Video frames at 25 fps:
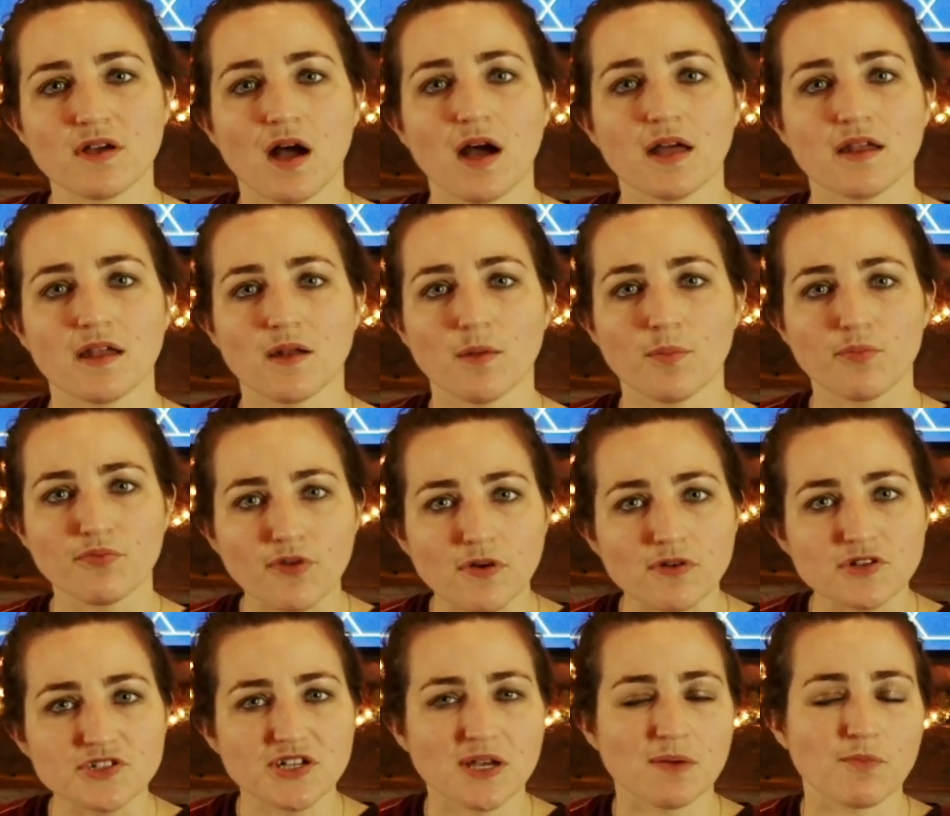God and
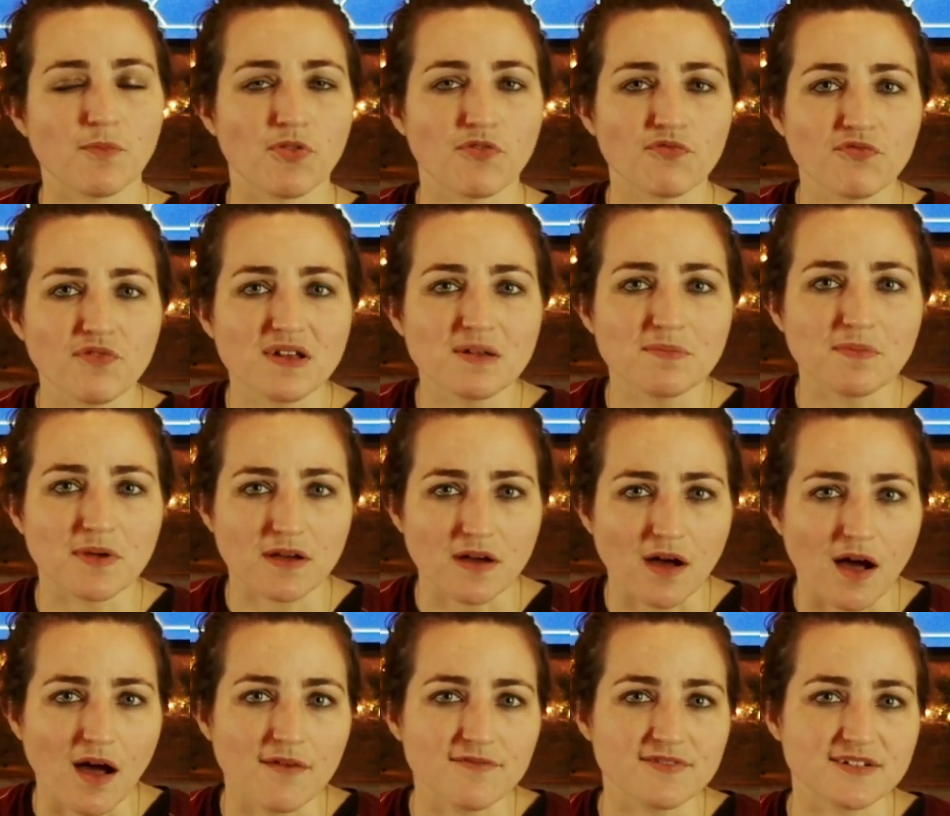approach him with freedom
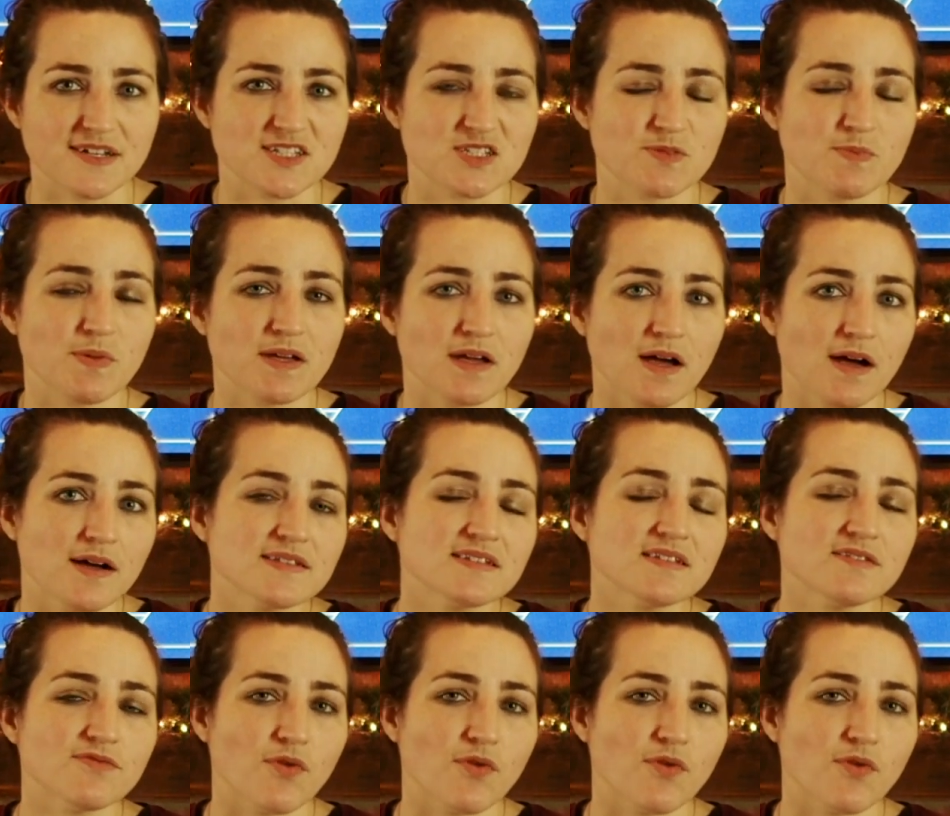and confidence because